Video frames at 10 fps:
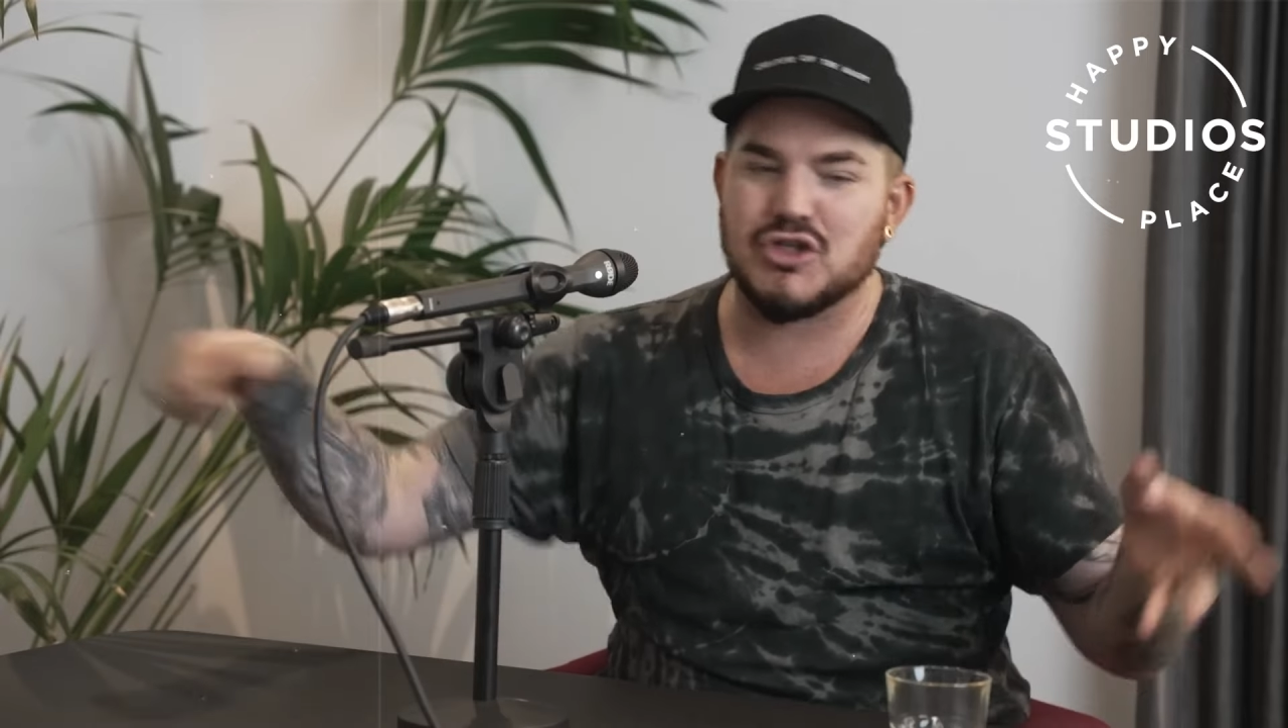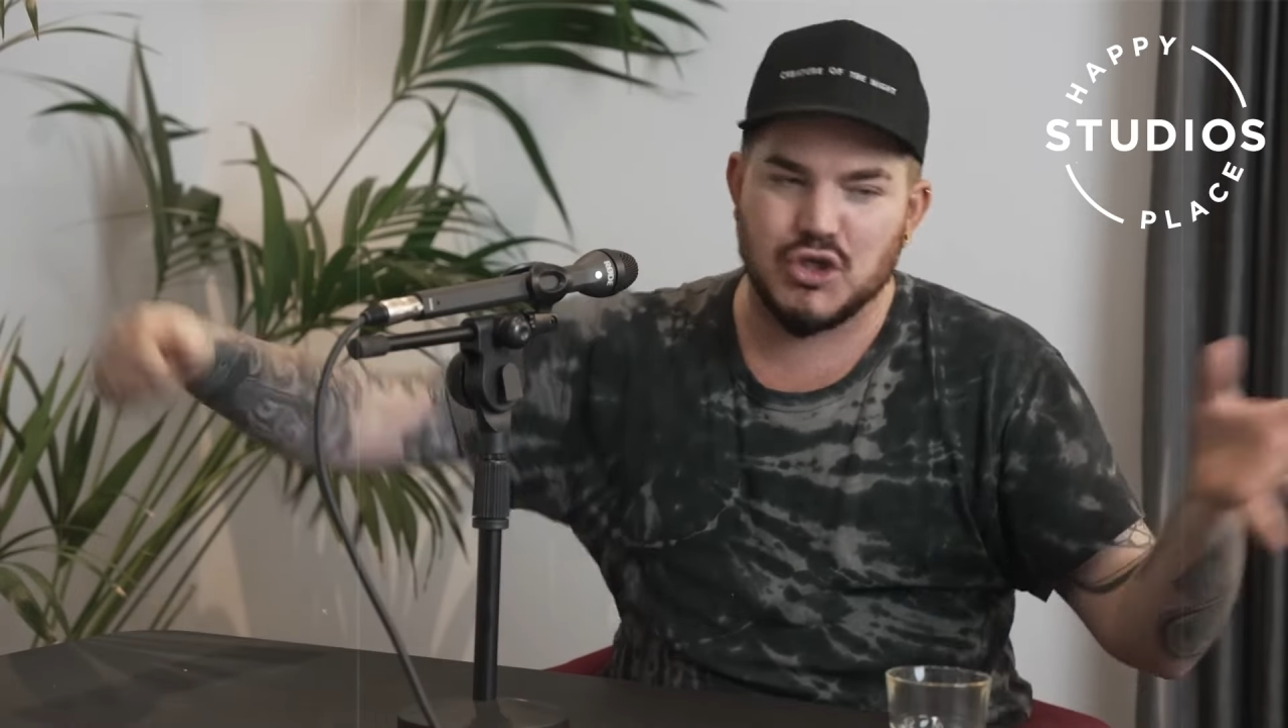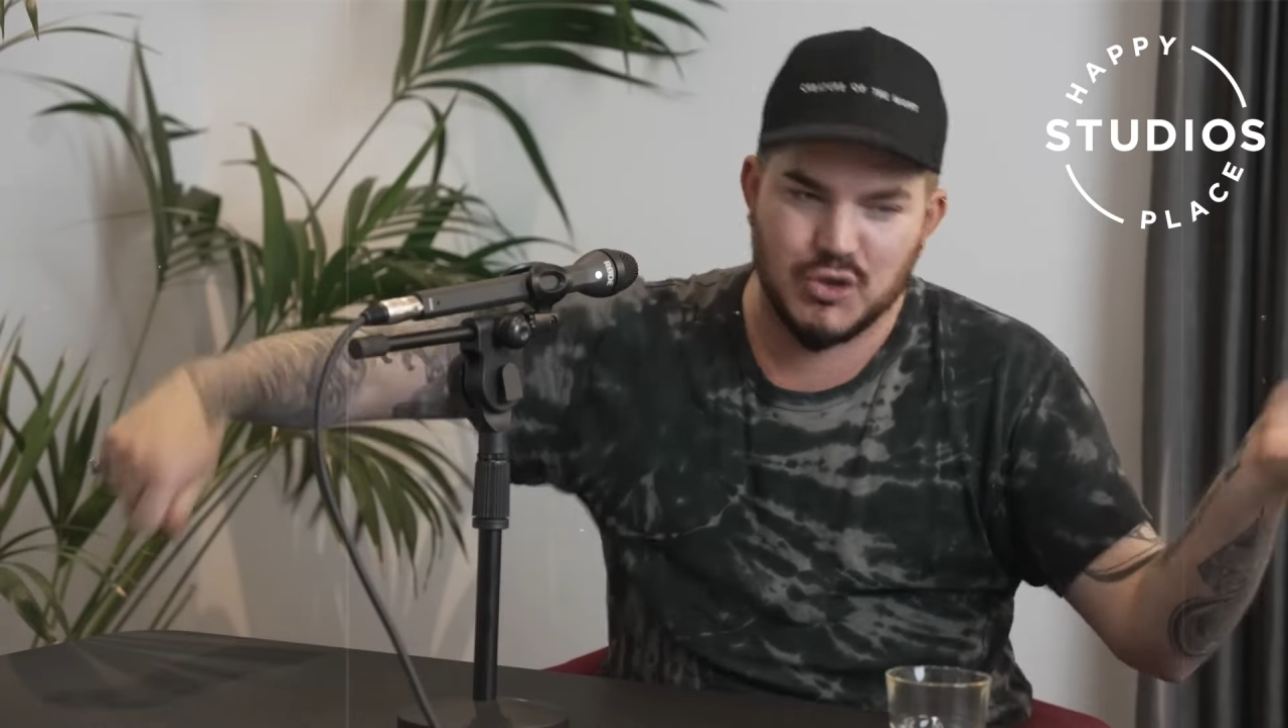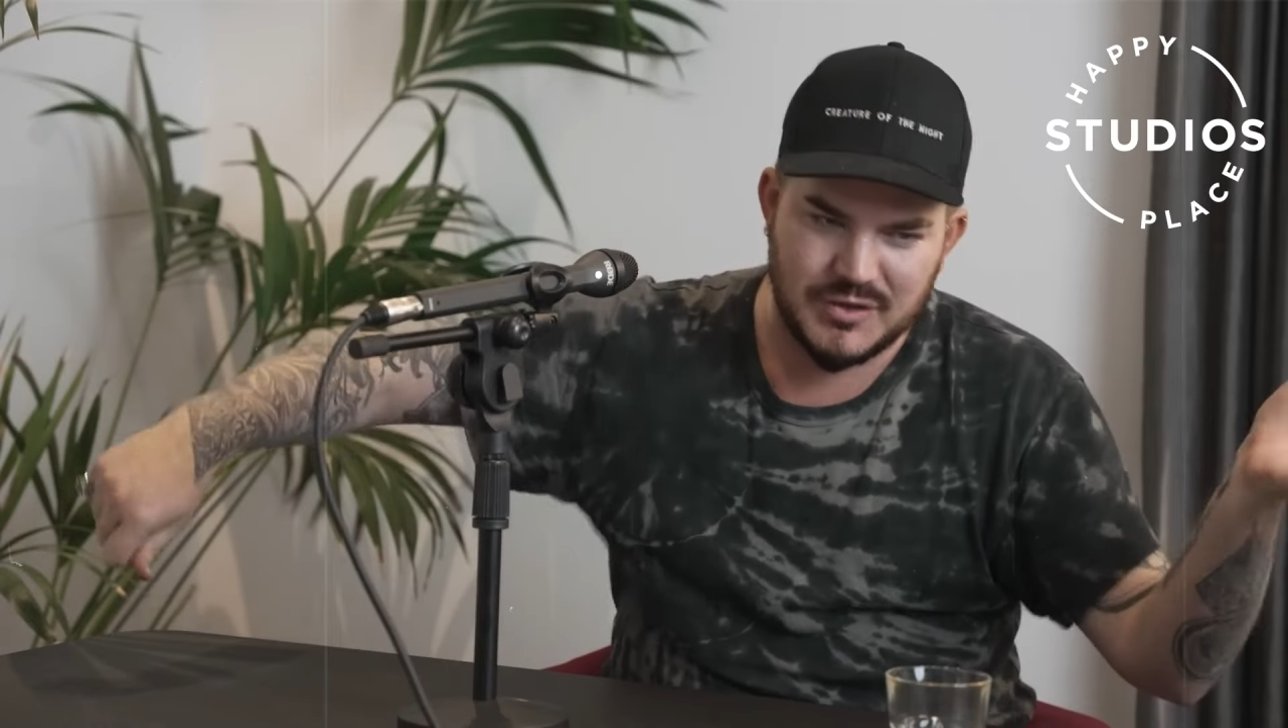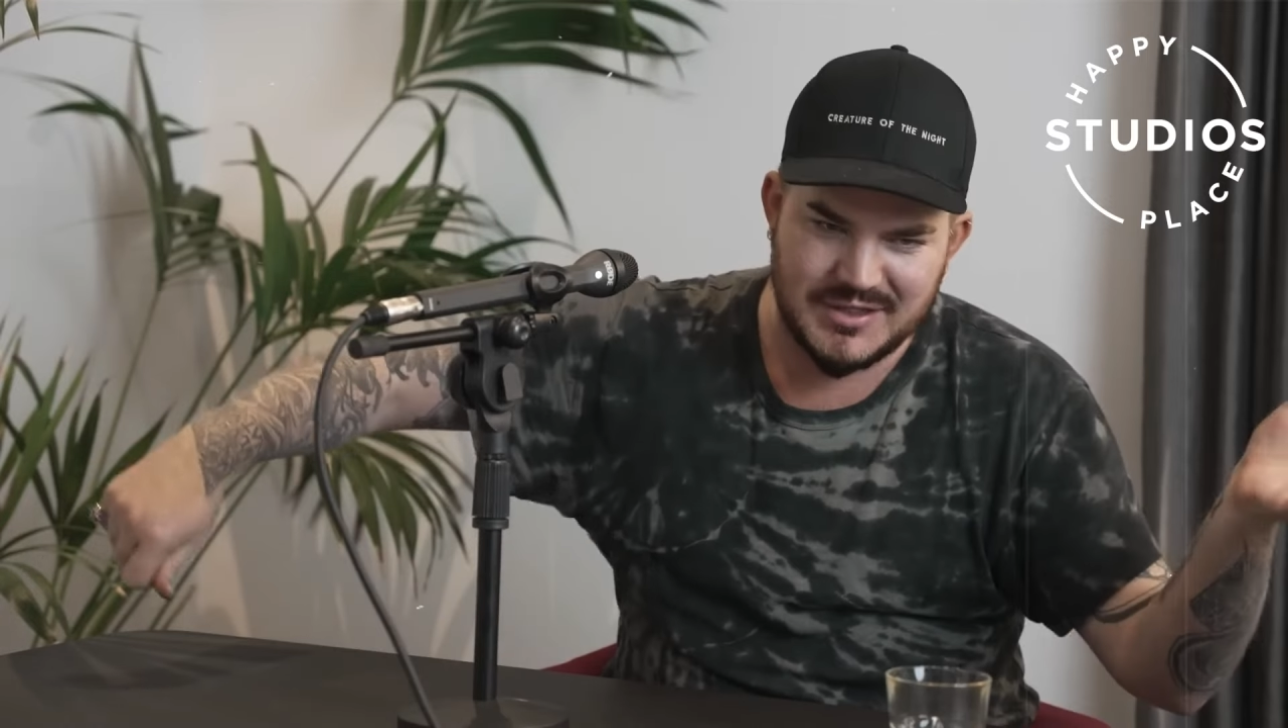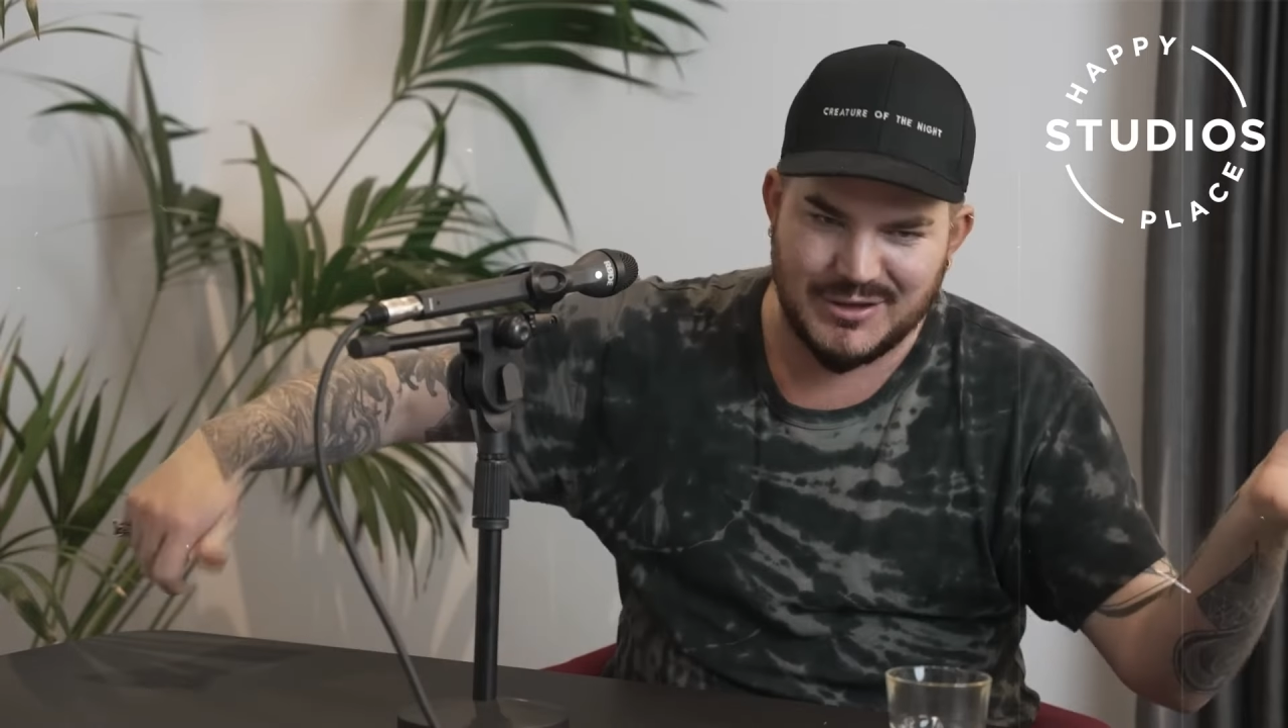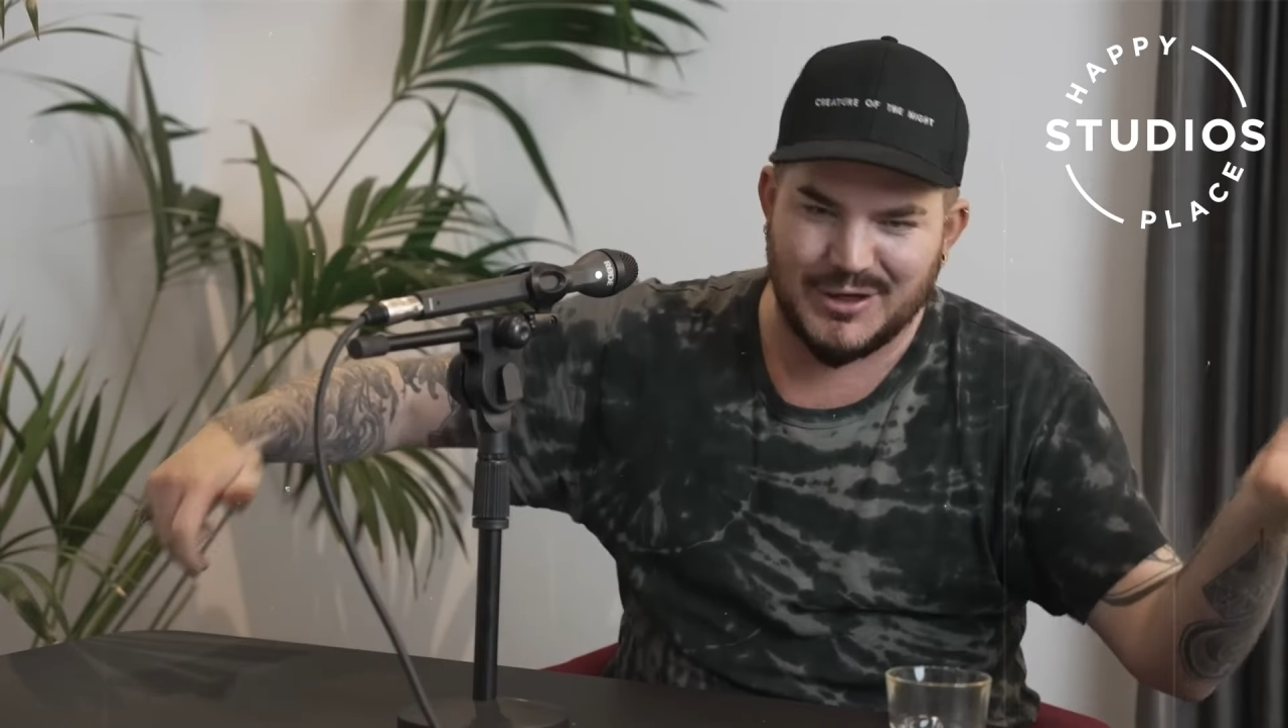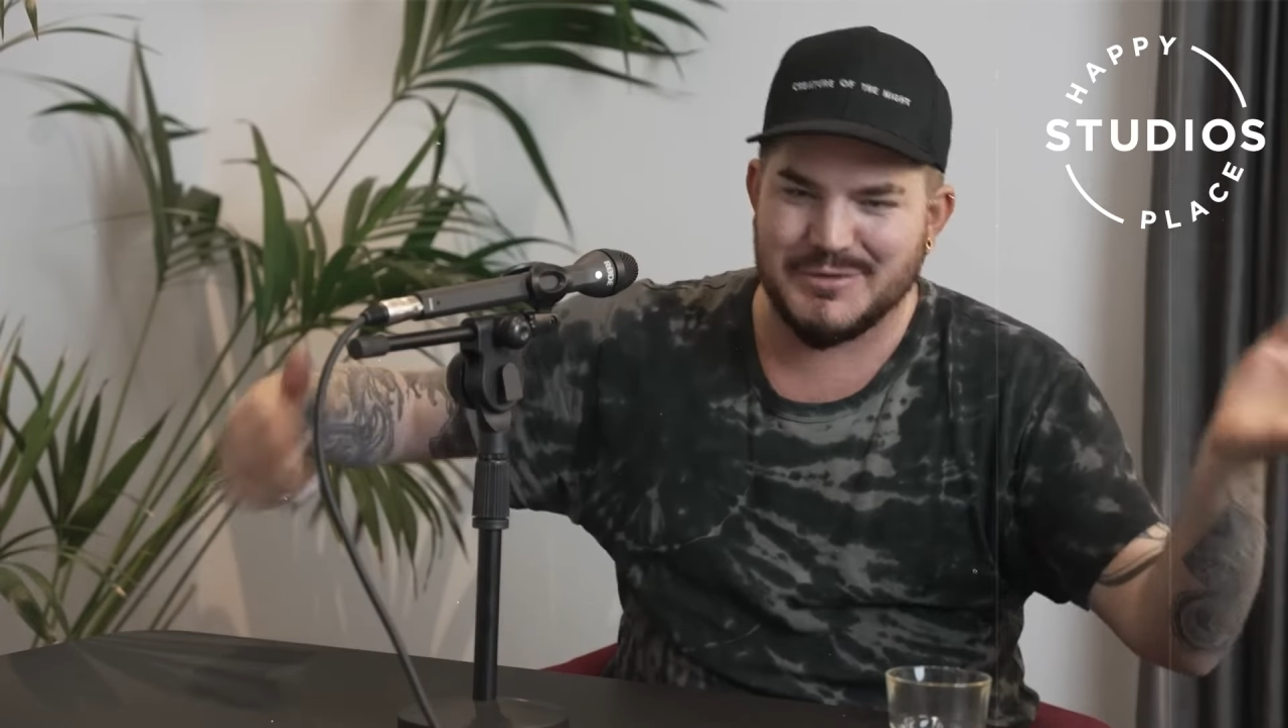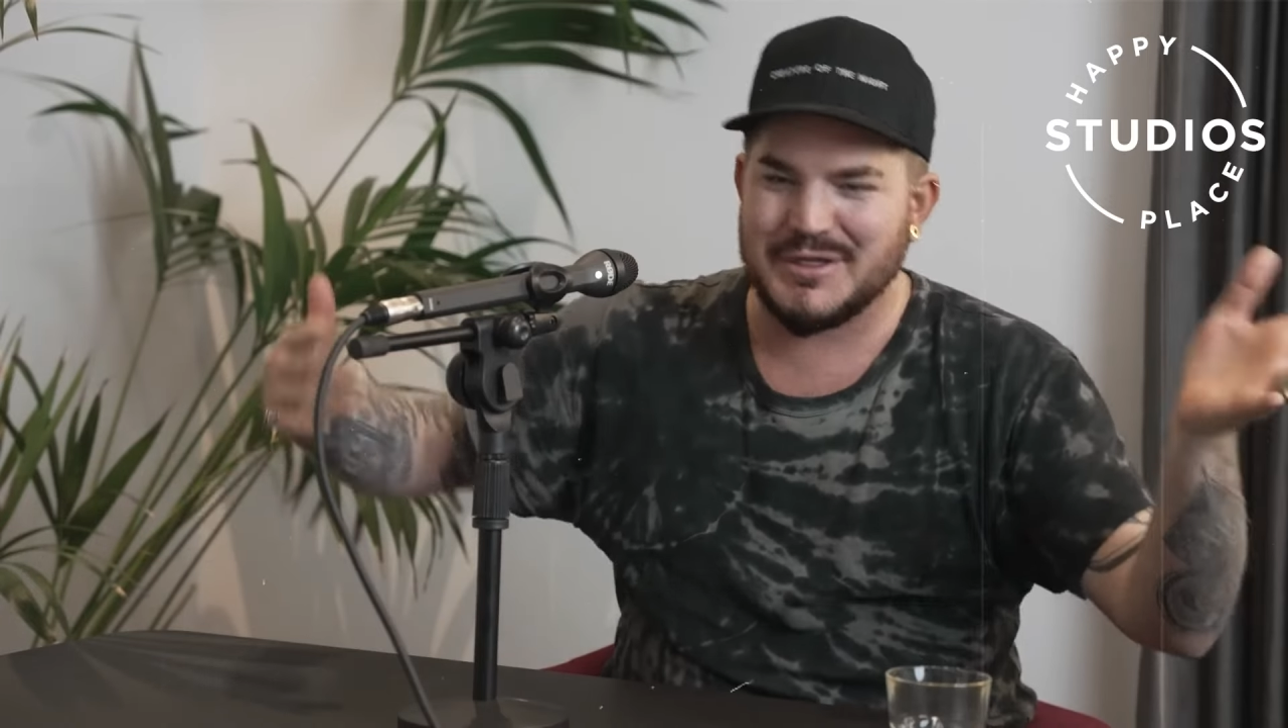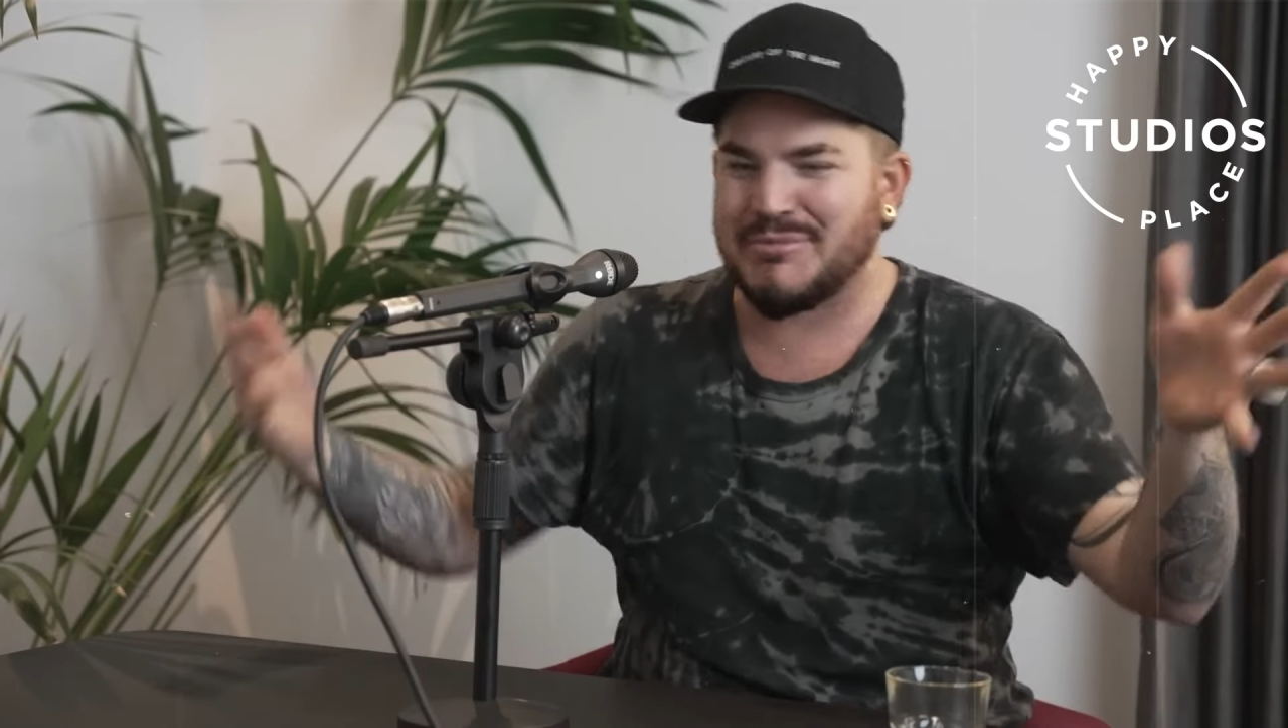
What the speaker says: juice. They thought it